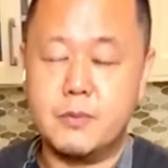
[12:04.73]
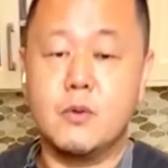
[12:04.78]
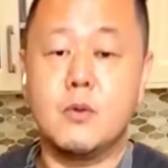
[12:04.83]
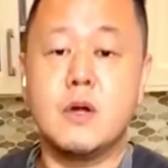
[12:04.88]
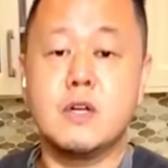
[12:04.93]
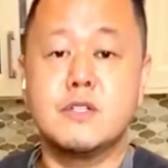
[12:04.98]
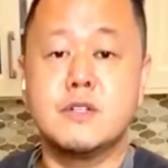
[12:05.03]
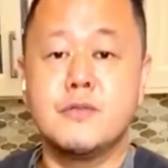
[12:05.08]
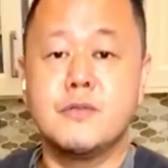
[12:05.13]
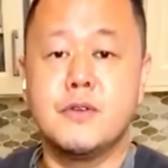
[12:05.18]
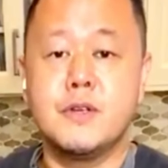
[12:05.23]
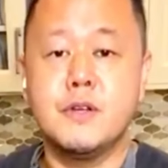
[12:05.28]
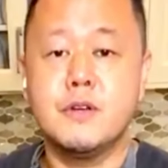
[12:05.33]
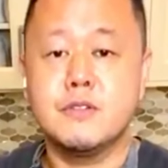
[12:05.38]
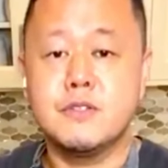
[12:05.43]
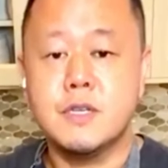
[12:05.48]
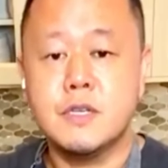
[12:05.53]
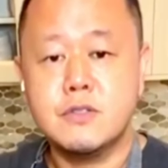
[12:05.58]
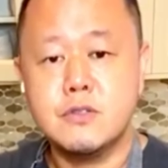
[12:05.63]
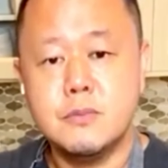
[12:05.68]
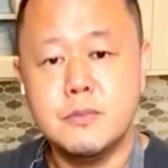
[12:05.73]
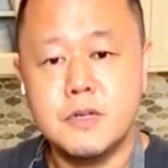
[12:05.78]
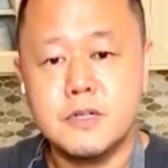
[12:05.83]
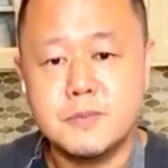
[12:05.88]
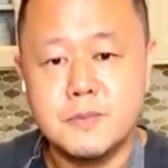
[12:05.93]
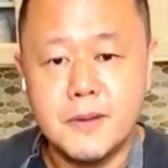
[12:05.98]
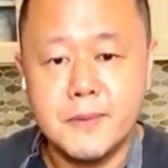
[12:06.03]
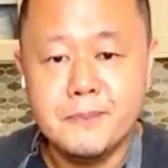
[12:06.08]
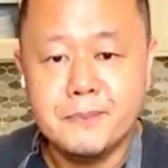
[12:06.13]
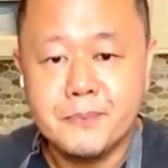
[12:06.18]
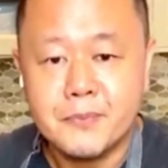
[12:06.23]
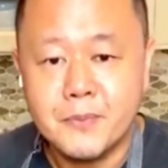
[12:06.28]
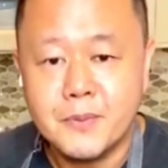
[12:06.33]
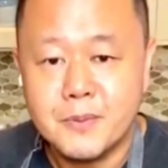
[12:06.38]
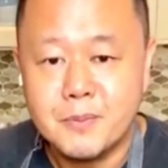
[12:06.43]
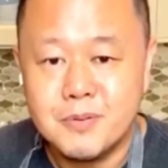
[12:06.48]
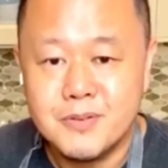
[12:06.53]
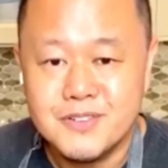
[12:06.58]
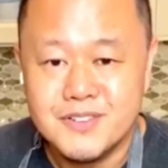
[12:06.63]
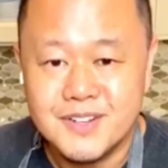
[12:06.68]
but watching for years. Thanks so much, man. We
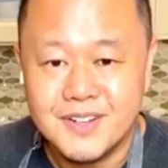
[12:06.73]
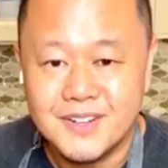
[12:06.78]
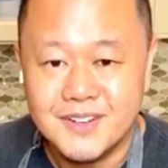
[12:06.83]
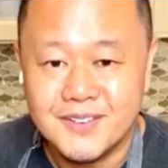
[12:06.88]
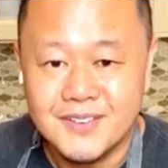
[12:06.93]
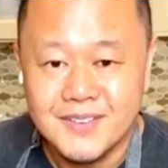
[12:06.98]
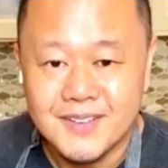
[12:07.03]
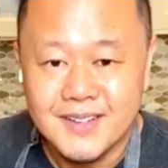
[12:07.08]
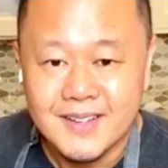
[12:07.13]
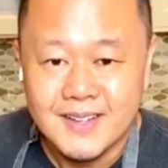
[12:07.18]
appreciate you.